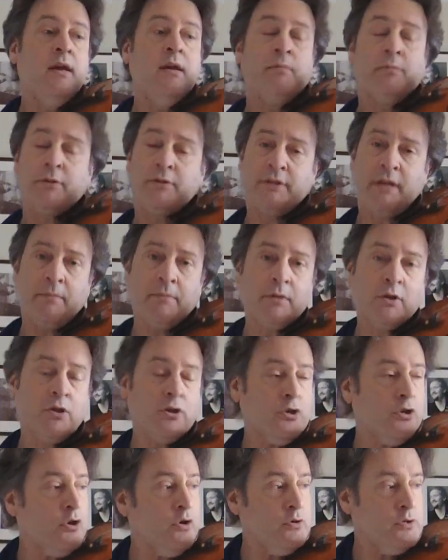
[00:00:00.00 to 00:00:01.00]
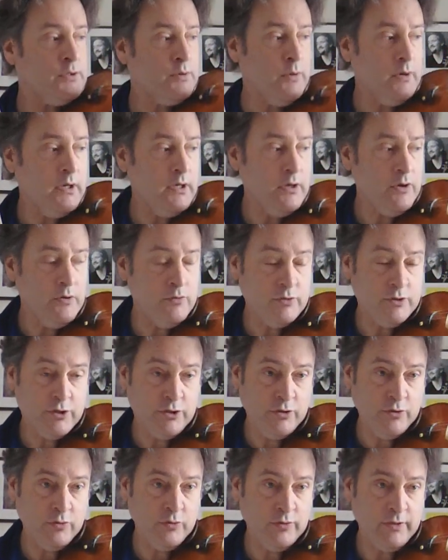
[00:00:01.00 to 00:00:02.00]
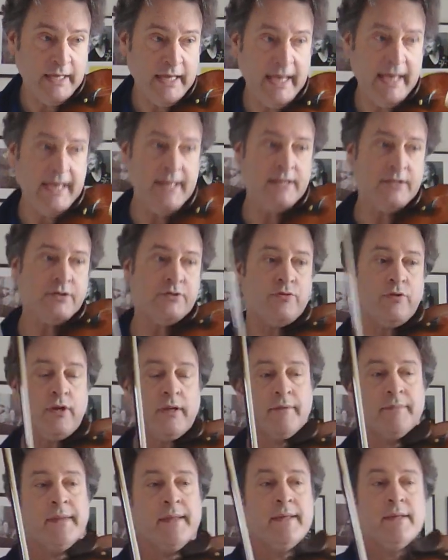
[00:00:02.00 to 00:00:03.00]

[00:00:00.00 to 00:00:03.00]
because I'm going to go to a low 2 on the A string.